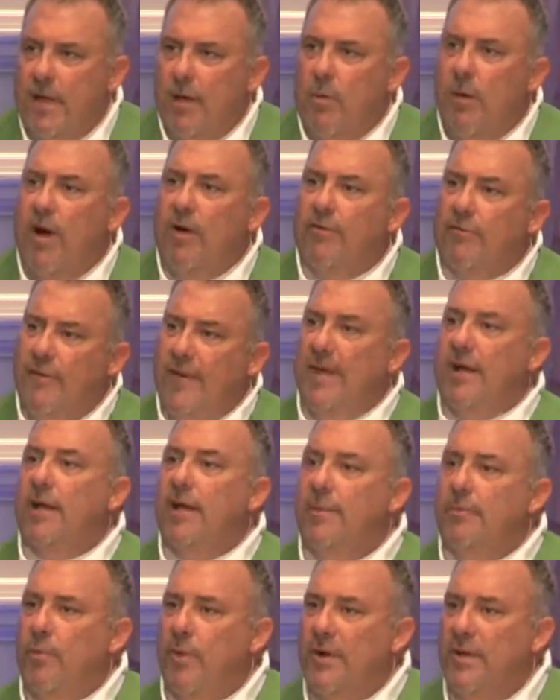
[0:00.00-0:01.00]
Well,
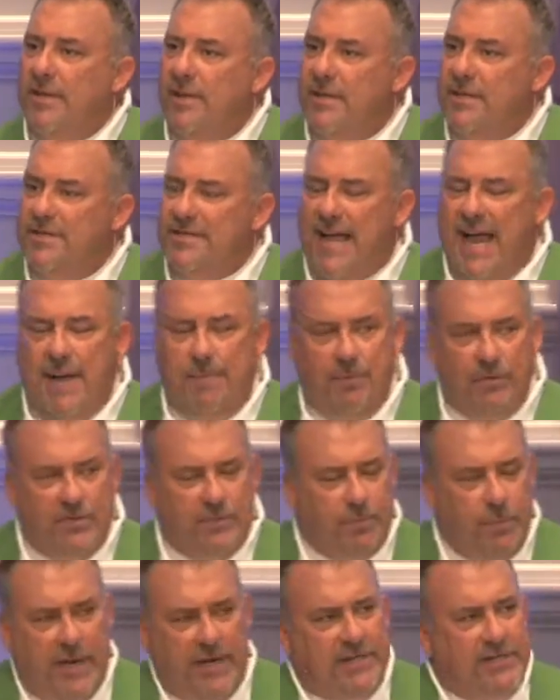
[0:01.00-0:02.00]
Philip, one of the disciples,
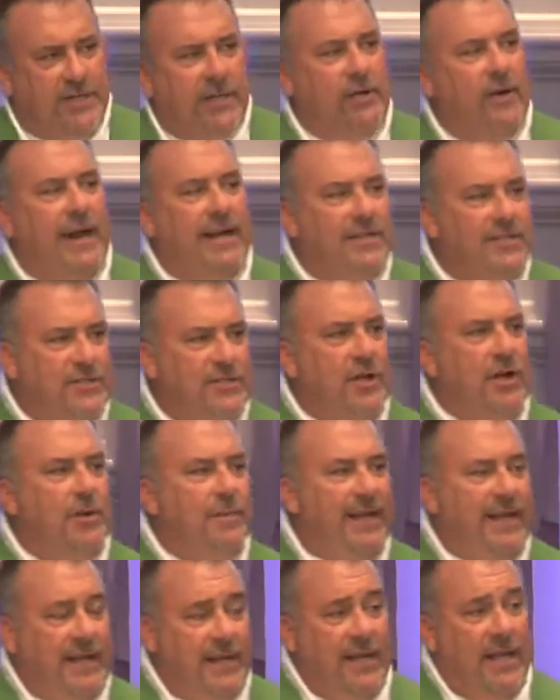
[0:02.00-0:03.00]
preached a great
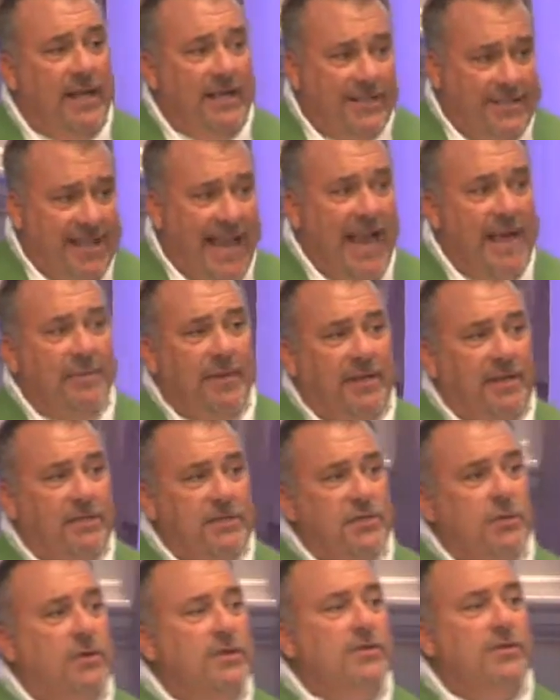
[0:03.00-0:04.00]
sermon, and Simon the
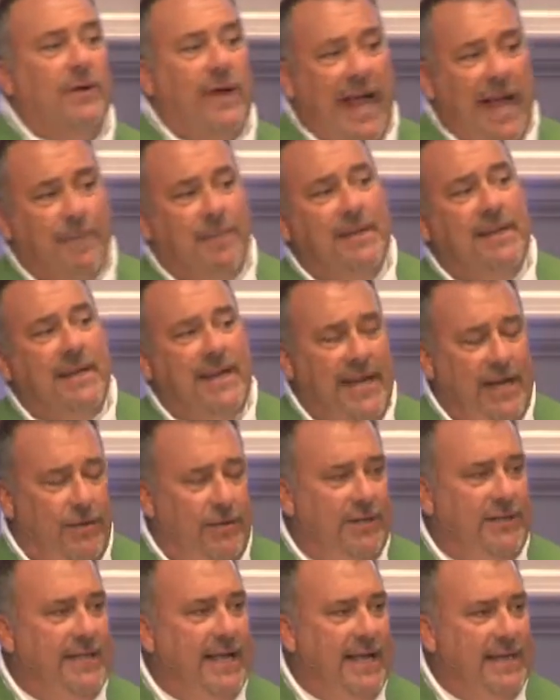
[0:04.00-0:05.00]
sorcerer happened to hear
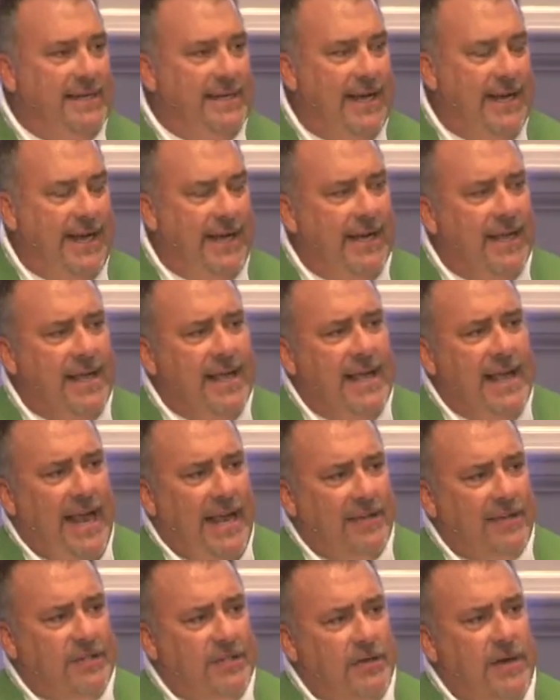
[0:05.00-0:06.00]
it that day.
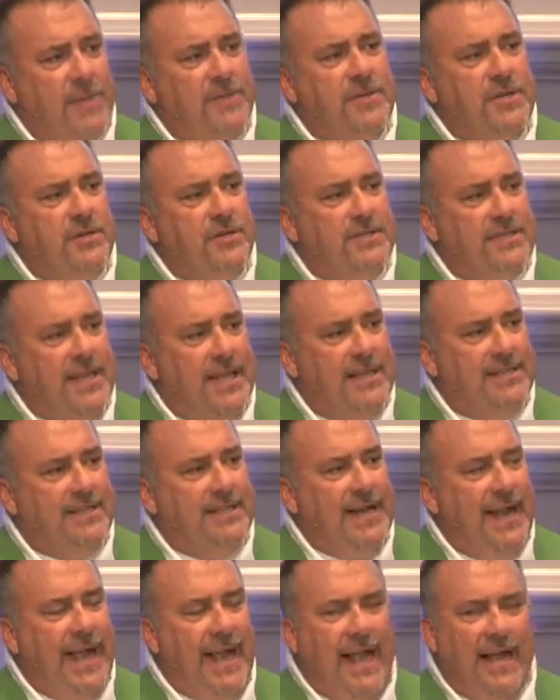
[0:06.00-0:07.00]
And the scripture says
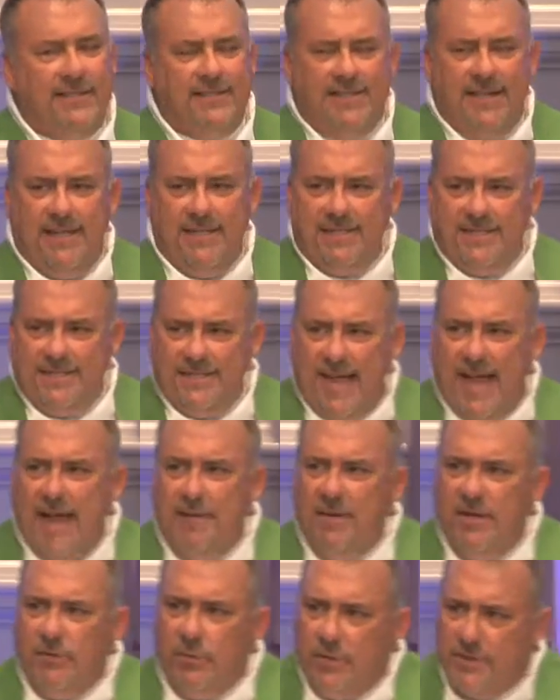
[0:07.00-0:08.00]
in Acts that
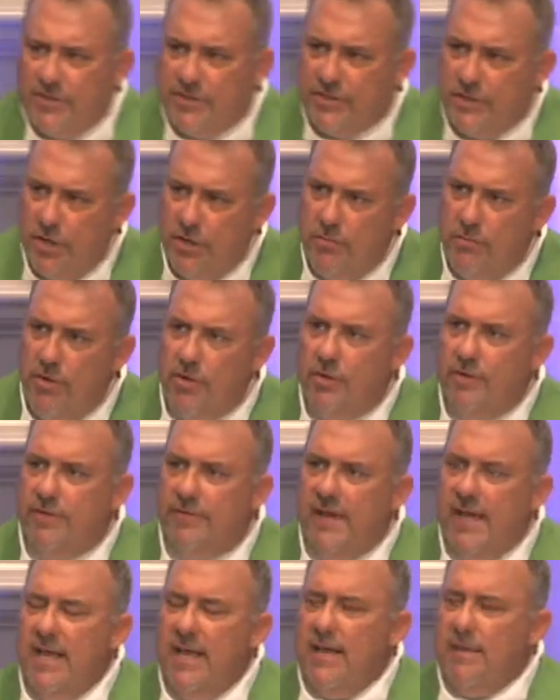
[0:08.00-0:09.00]
Simon was so
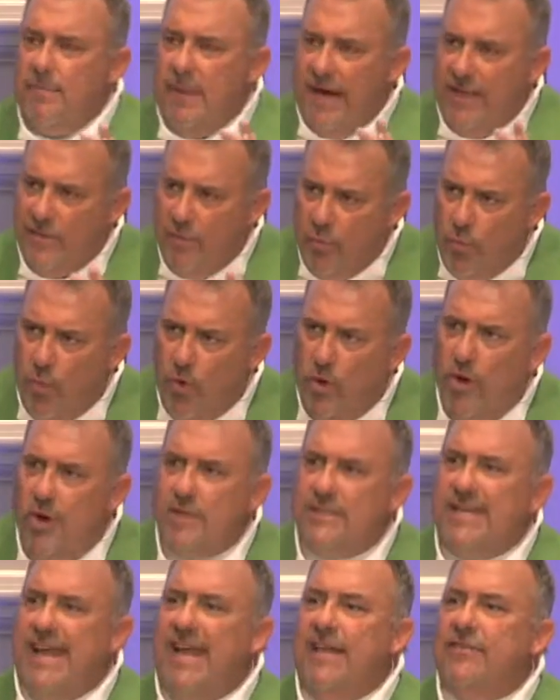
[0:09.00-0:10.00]
moved by the
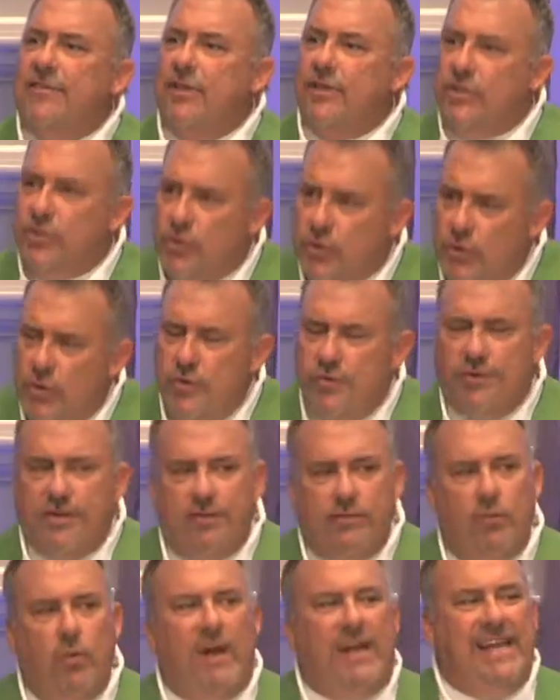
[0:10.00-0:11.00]
words and the truth
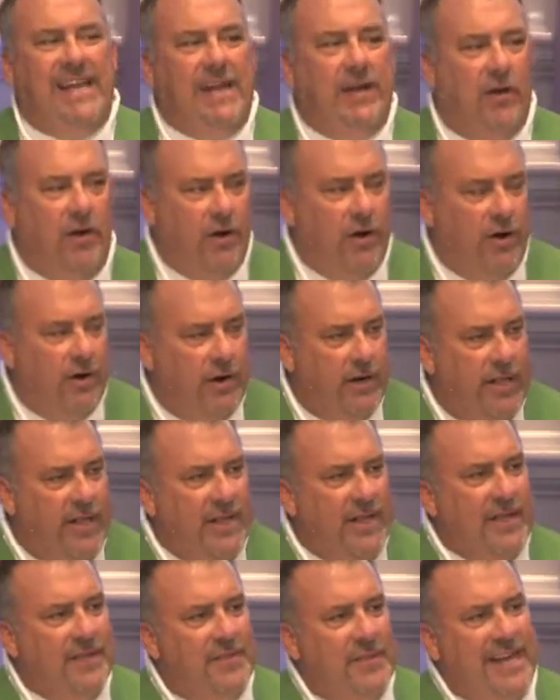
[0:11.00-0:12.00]
of what he heard
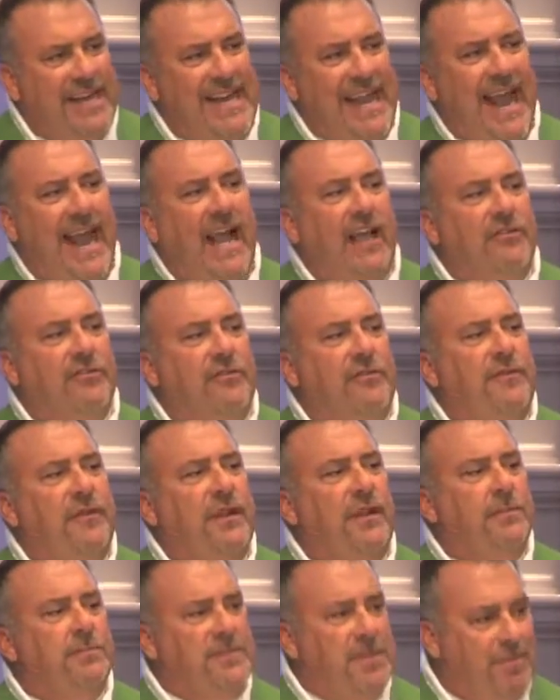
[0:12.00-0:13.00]
that he asked
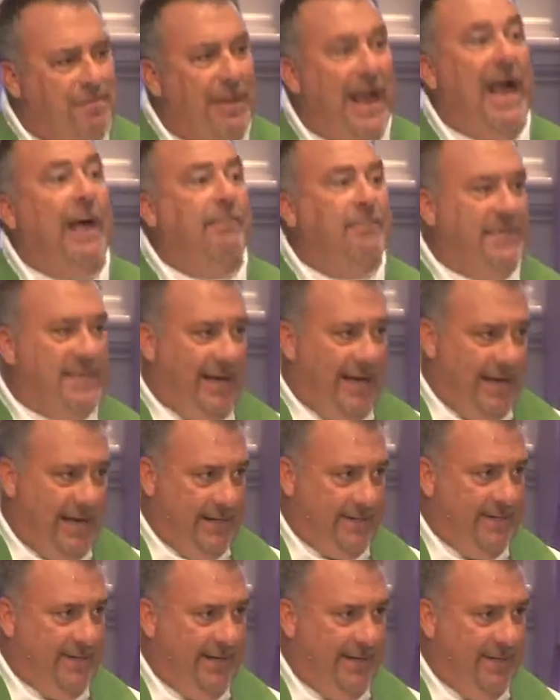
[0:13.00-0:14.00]
Philip to
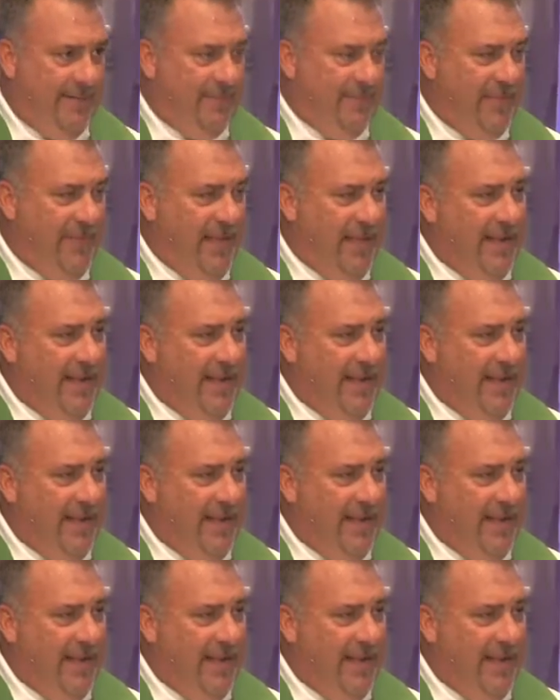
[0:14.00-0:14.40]
baptize him.